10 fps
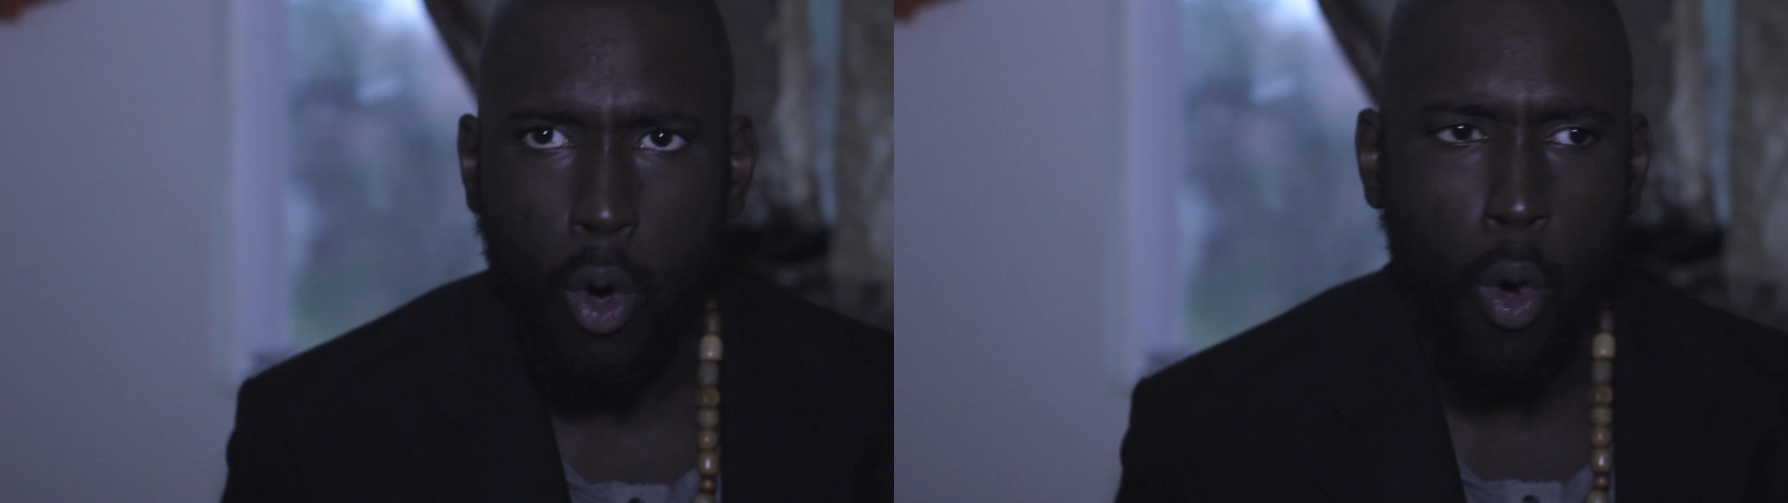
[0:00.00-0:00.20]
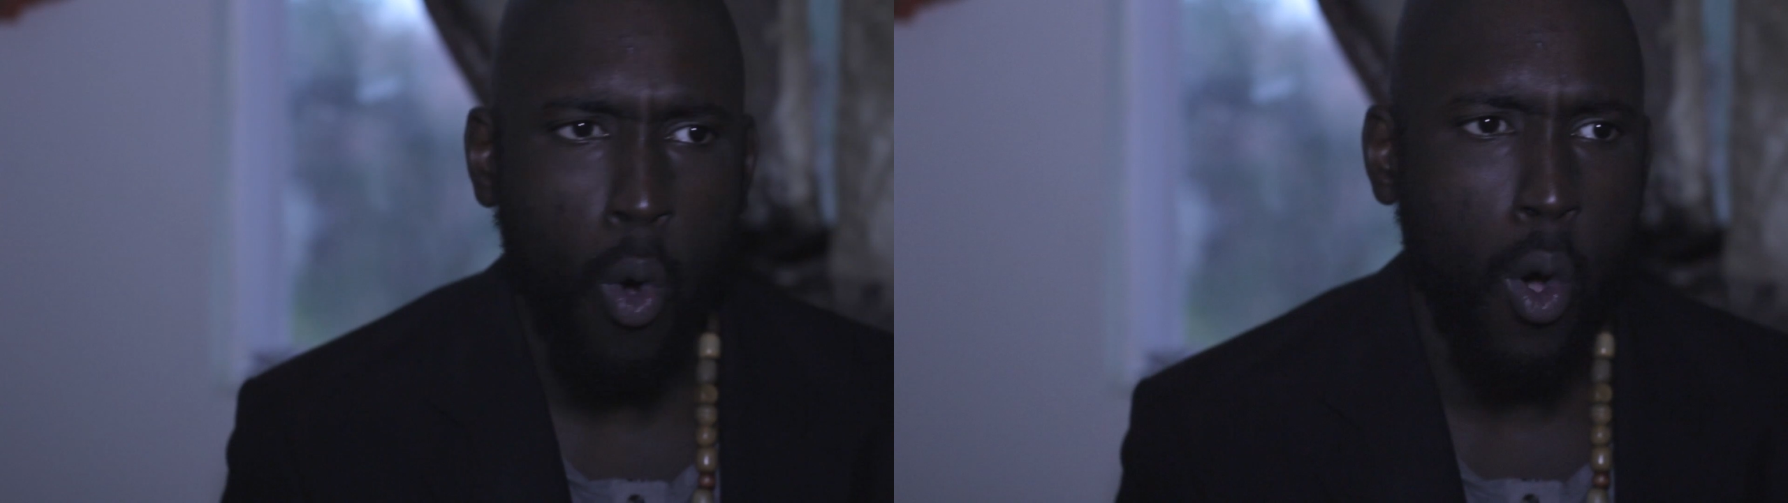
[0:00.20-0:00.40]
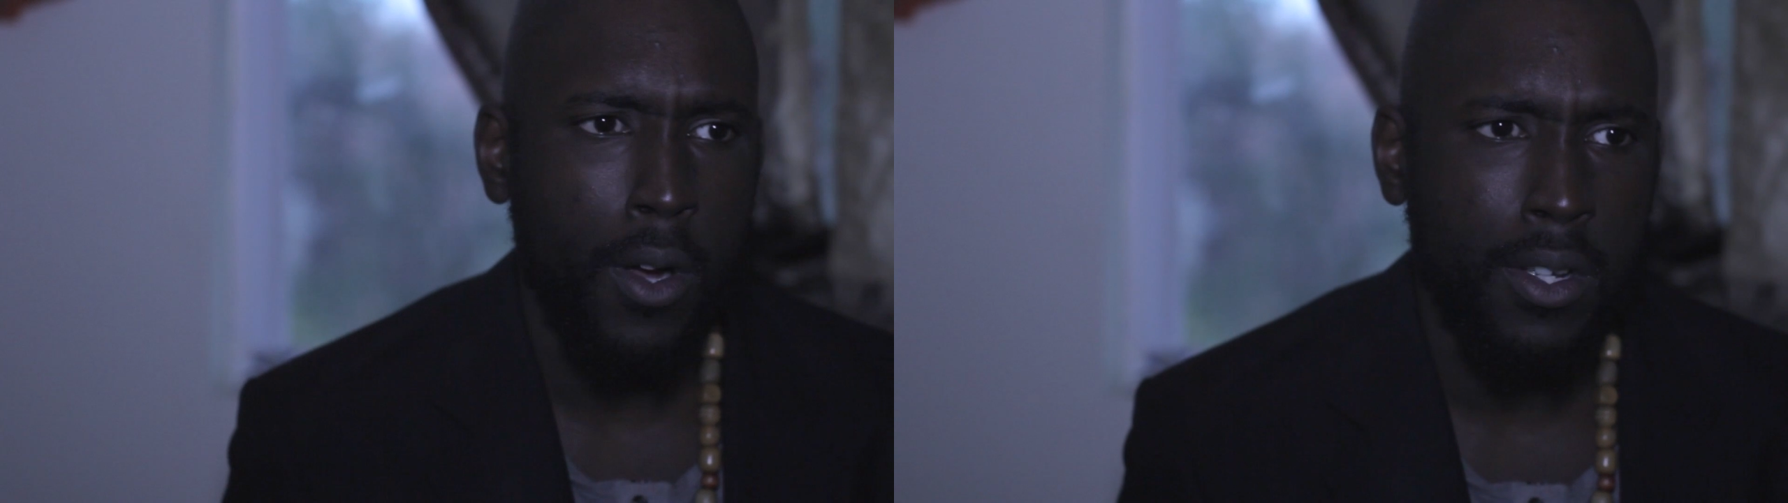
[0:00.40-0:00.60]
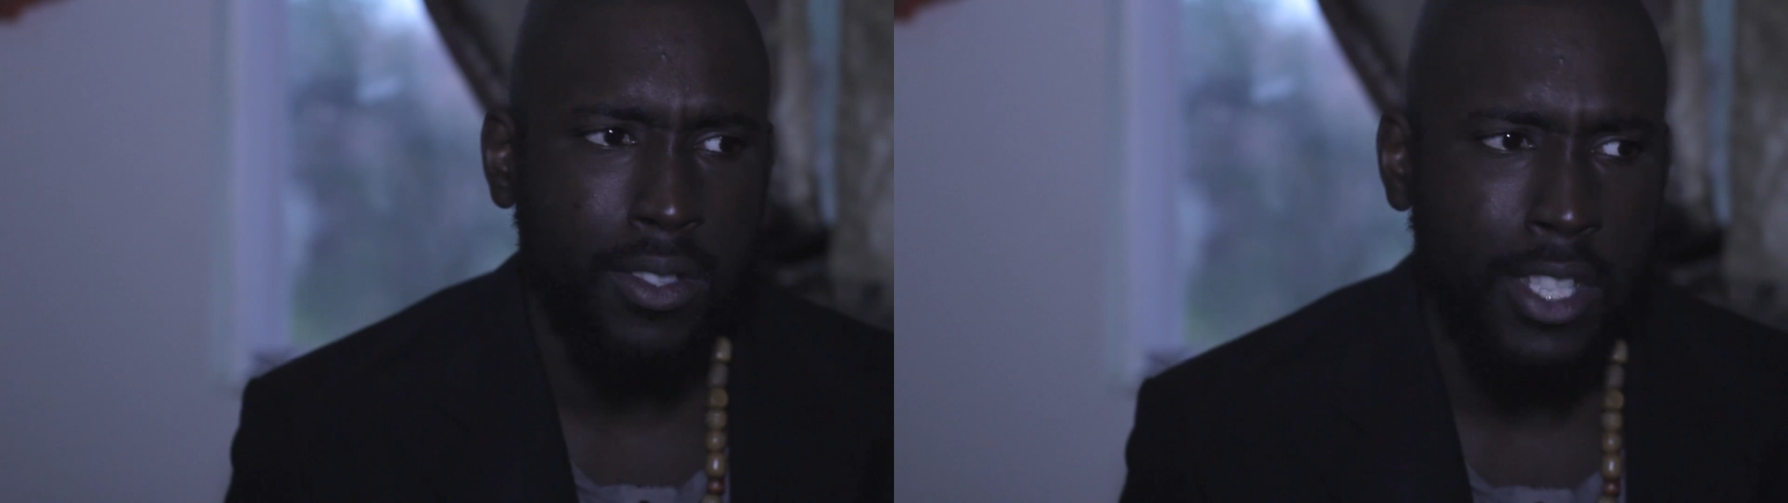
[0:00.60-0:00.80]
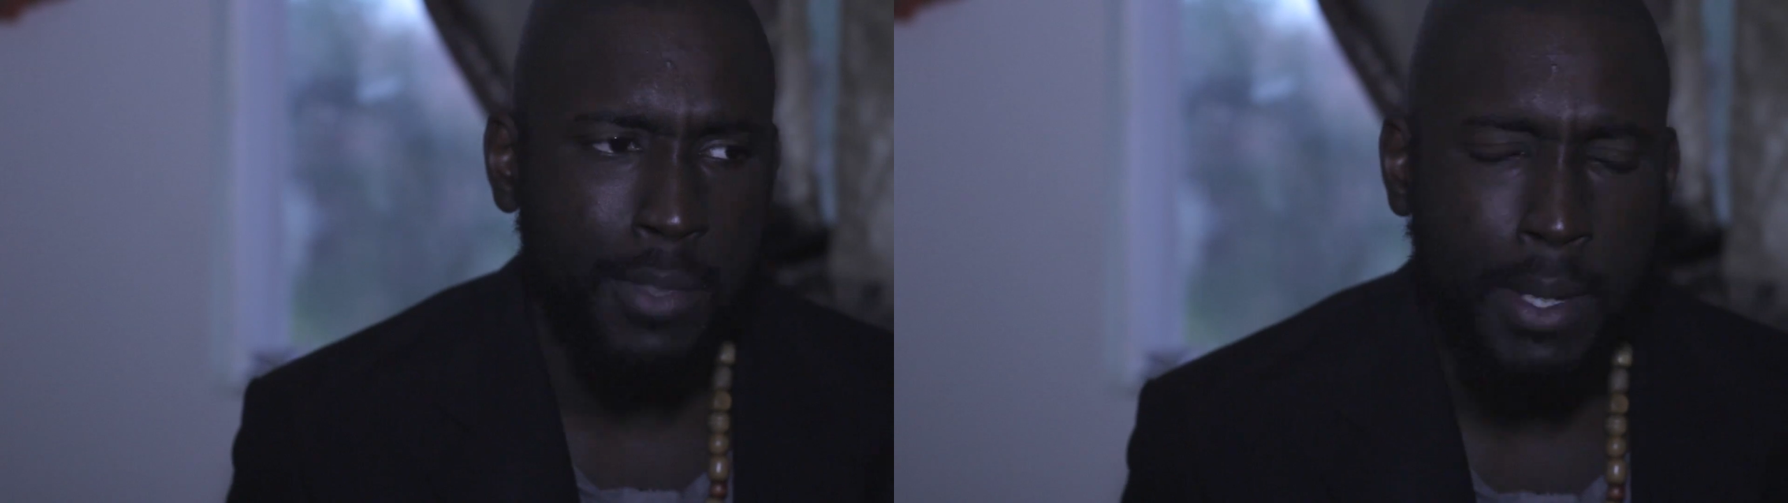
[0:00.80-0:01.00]

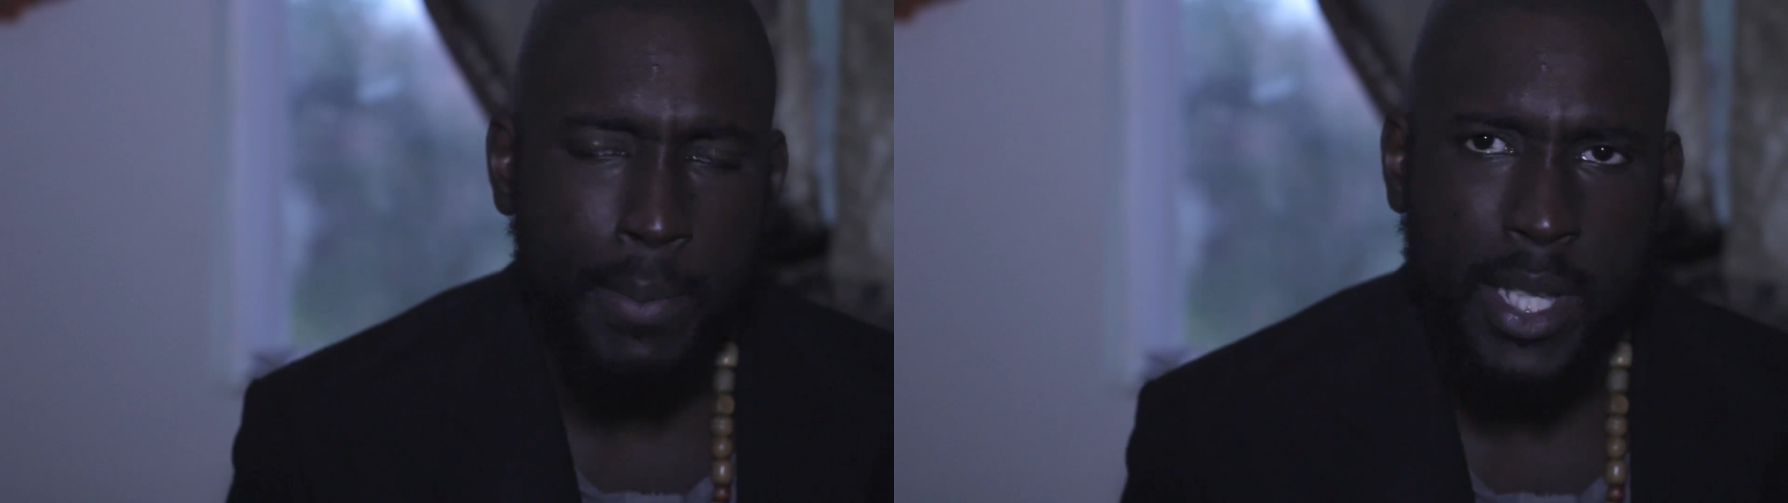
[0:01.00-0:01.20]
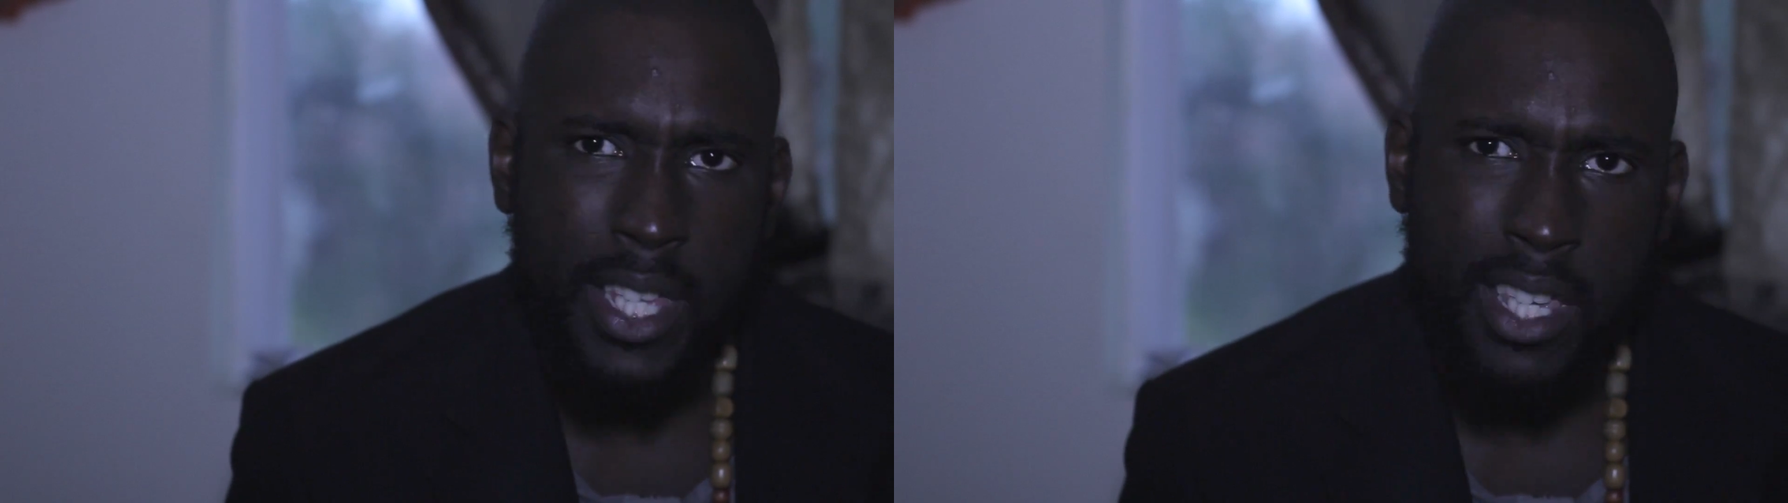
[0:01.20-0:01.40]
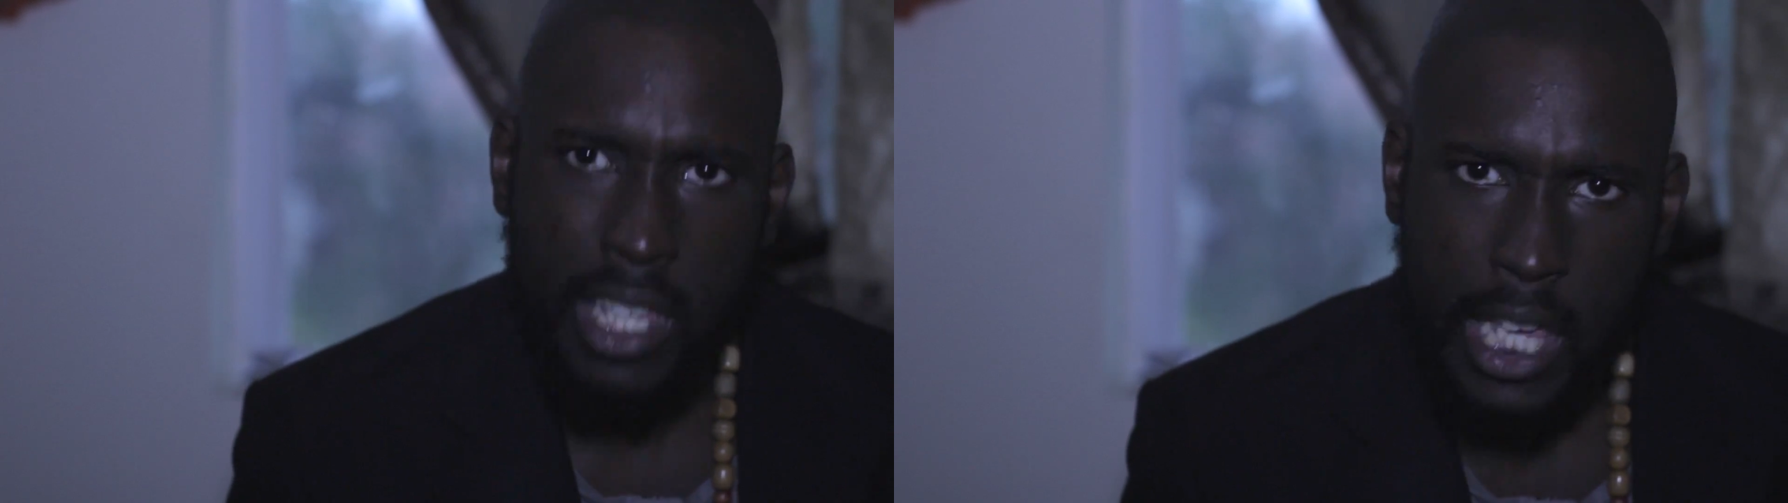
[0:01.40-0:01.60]
does BPD